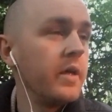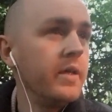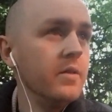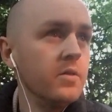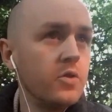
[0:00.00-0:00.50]

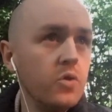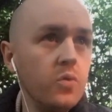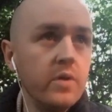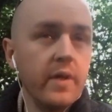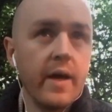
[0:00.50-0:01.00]
in
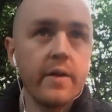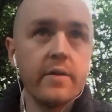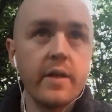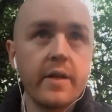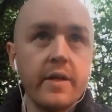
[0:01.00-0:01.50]
doing that,
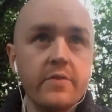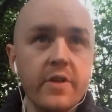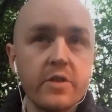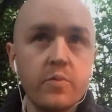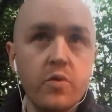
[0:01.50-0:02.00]
in that kind of
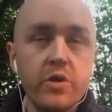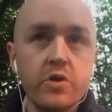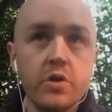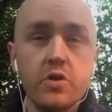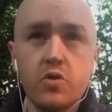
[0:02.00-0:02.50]

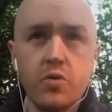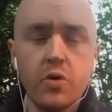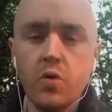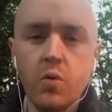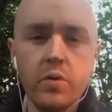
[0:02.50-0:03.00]
exploration, and sure,
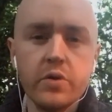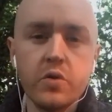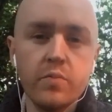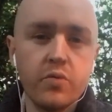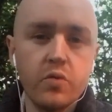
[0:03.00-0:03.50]
the goal is
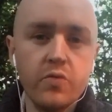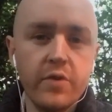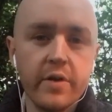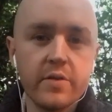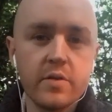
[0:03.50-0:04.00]
to improve
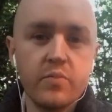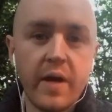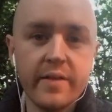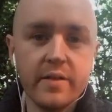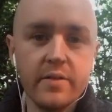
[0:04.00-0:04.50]
things,
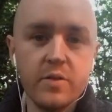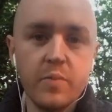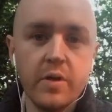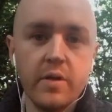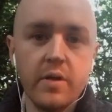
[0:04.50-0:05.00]
practically
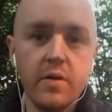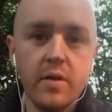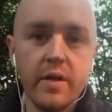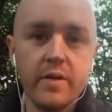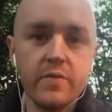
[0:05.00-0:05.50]
speaking, in our
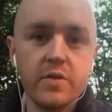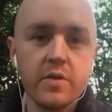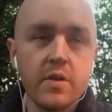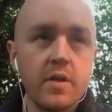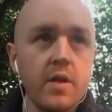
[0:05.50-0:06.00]
lives.
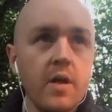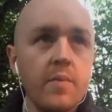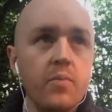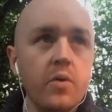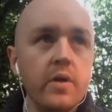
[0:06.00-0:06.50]

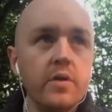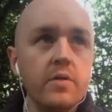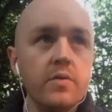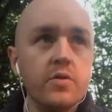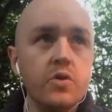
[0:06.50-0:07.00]
But
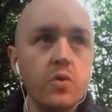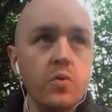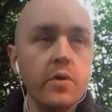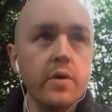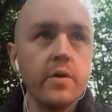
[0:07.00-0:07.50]
in
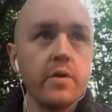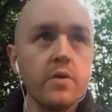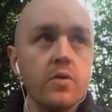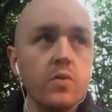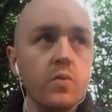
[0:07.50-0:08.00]
doing it,
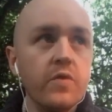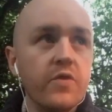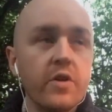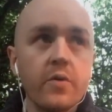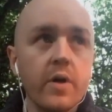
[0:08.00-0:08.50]
we
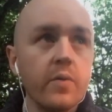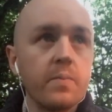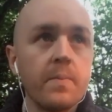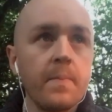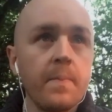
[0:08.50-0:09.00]
figure out
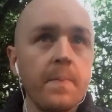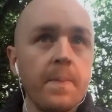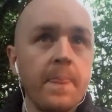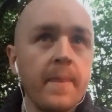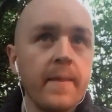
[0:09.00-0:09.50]

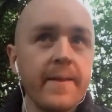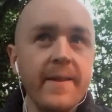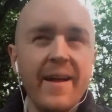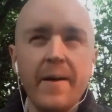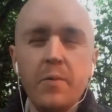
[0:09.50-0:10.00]

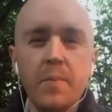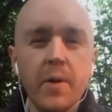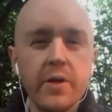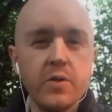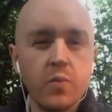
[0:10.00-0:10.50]
kind of how the
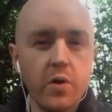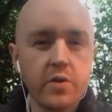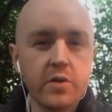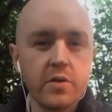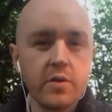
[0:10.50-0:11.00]
mind
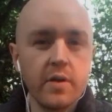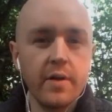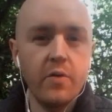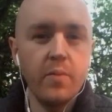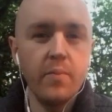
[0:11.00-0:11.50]
works.
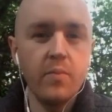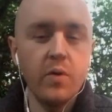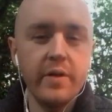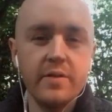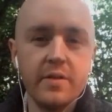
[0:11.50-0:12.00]

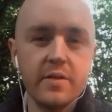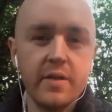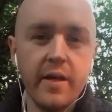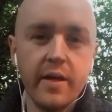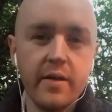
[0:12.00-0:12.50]
What is this
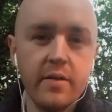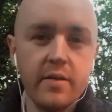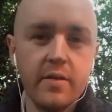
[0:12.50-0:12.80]
thing